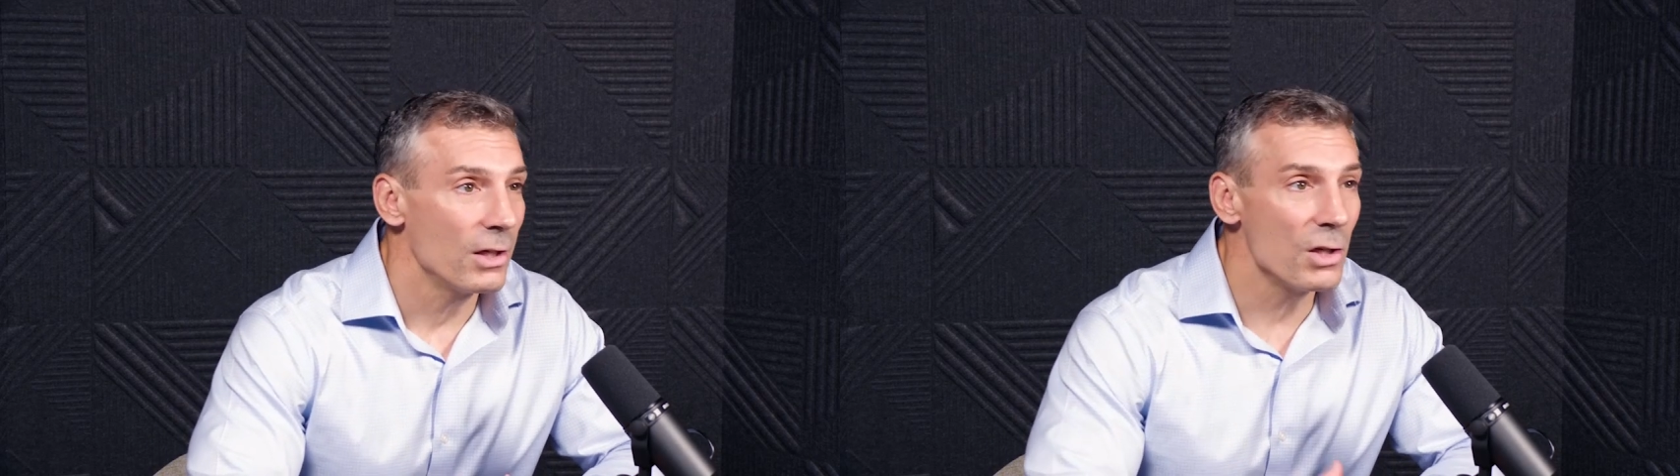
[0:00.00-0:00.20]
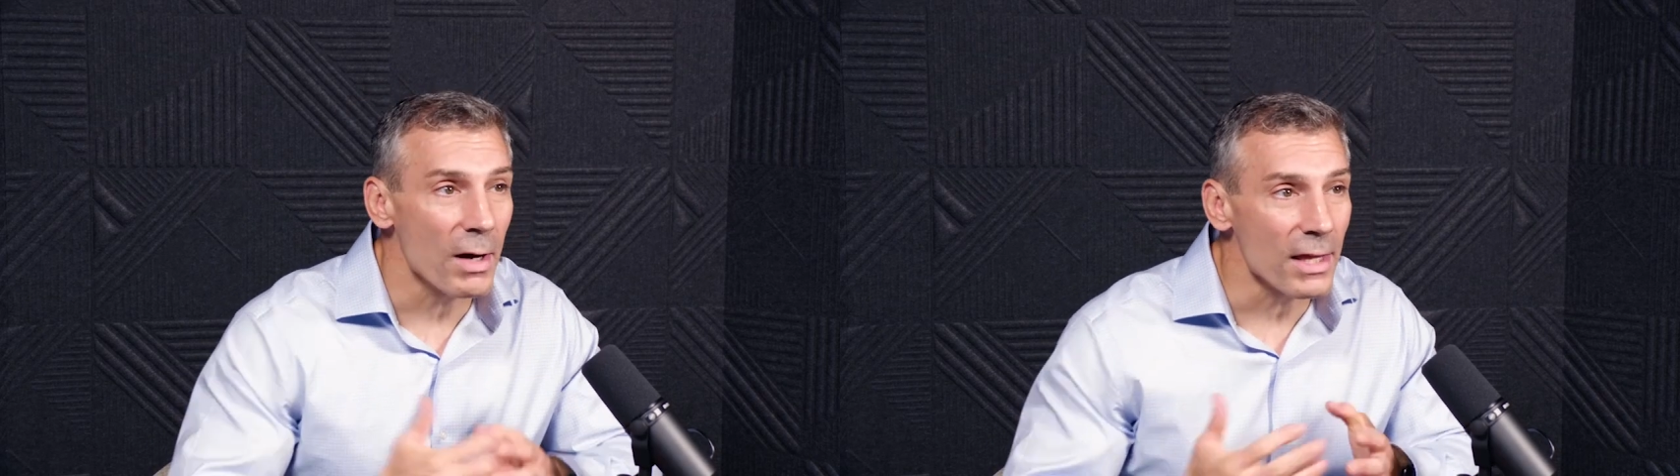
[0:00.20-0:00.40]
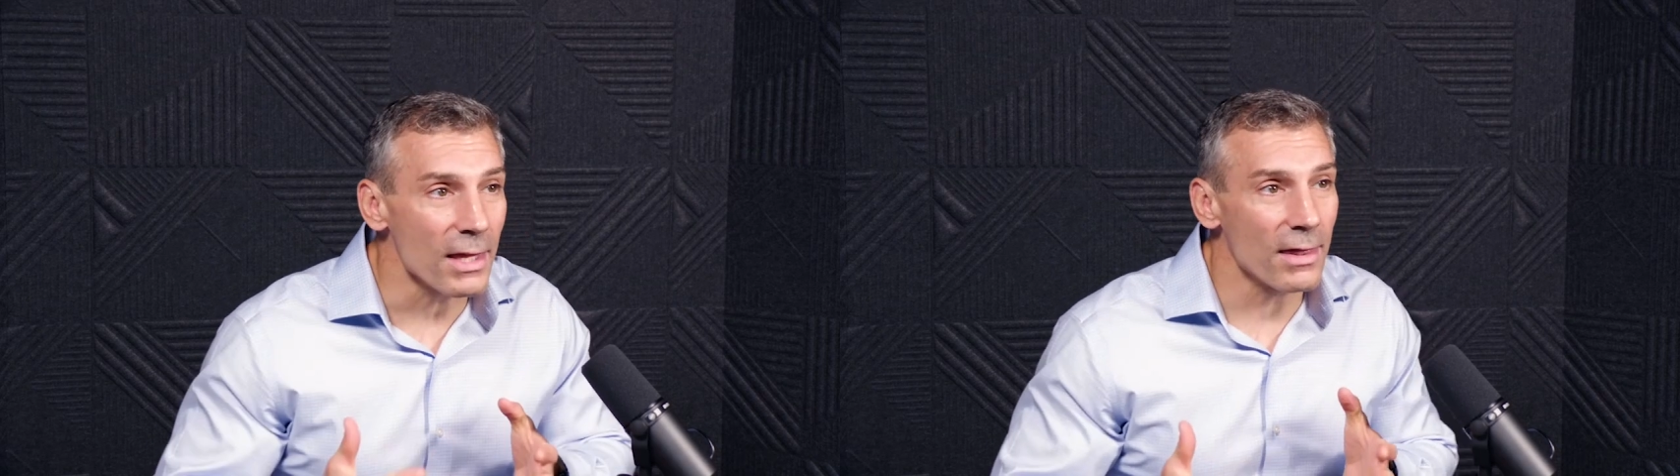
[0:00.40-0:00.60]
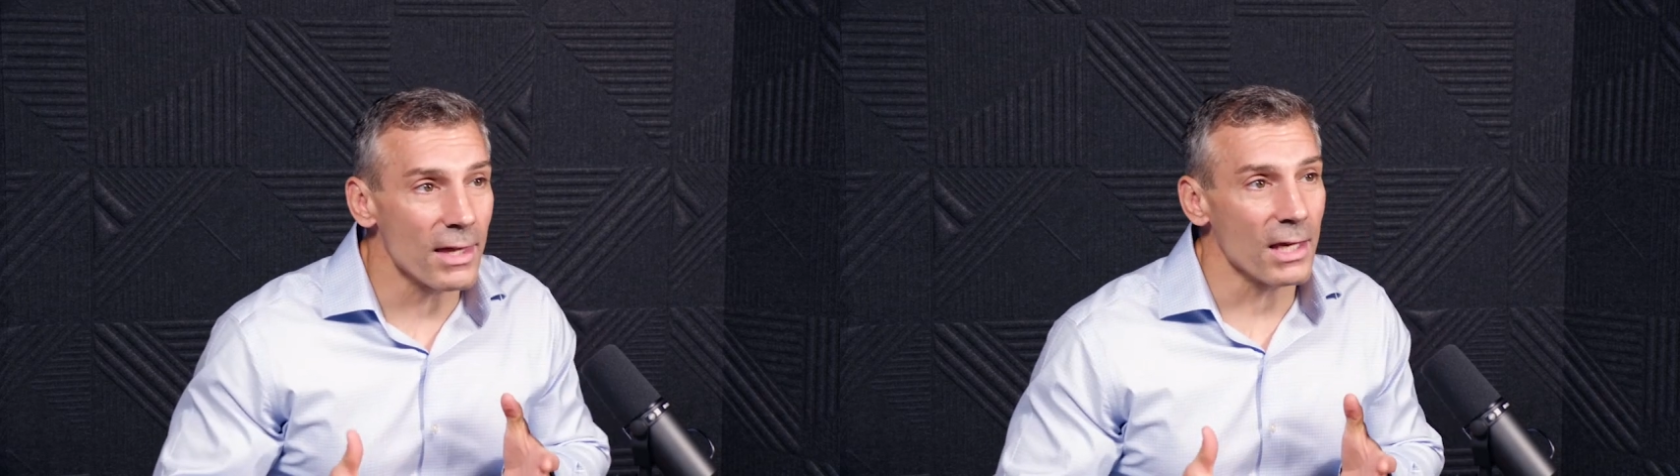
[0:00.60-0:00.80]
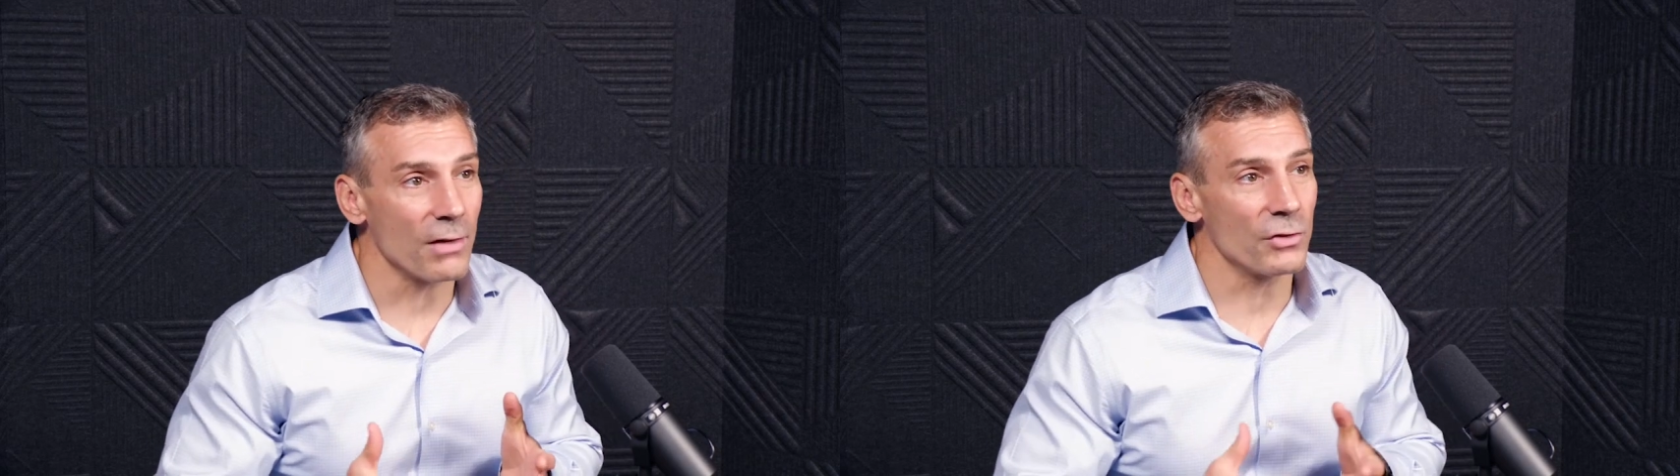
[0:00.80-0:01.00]
You might then
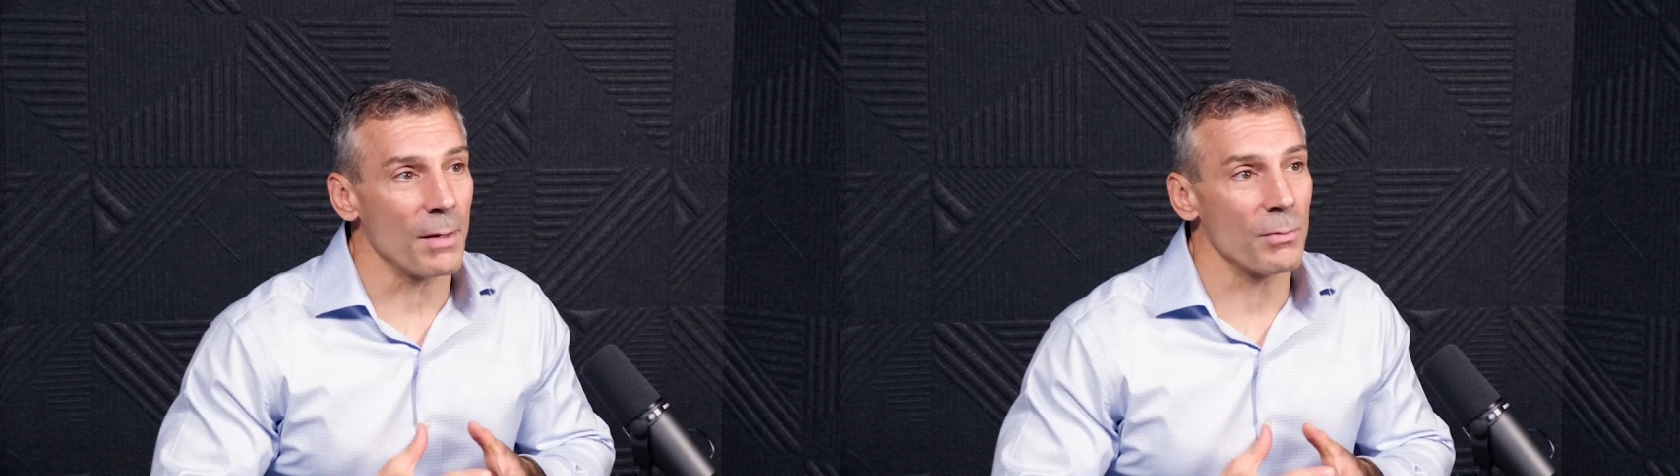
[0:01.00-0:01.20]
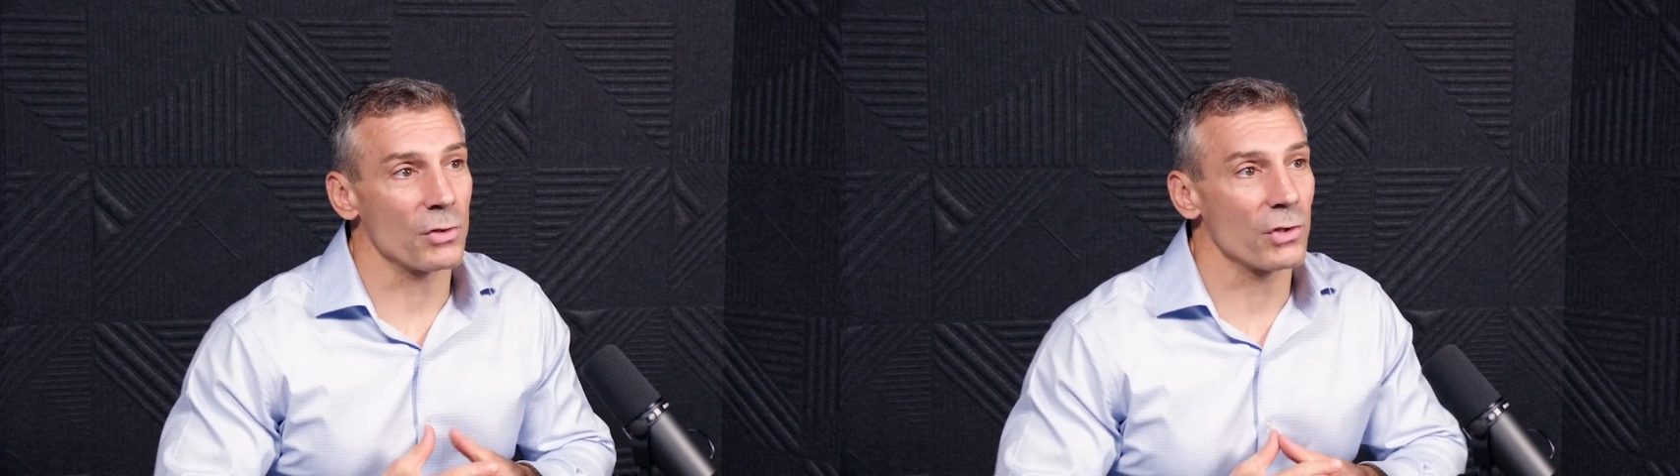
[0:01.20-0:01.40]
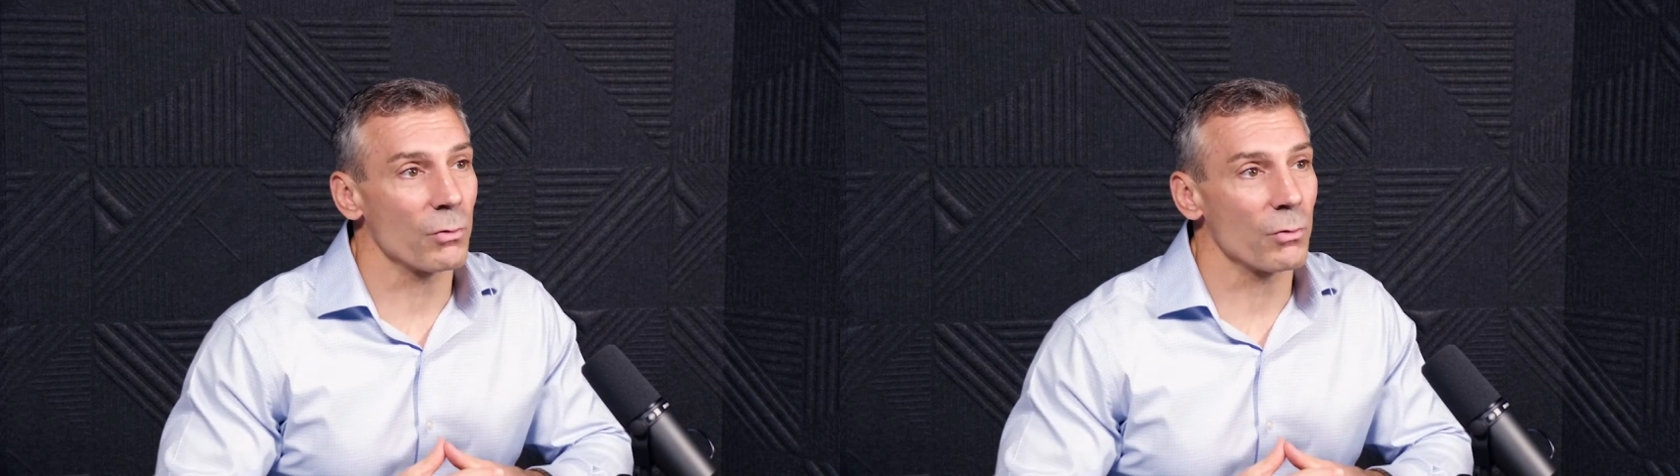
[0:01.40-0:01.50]
think of chapters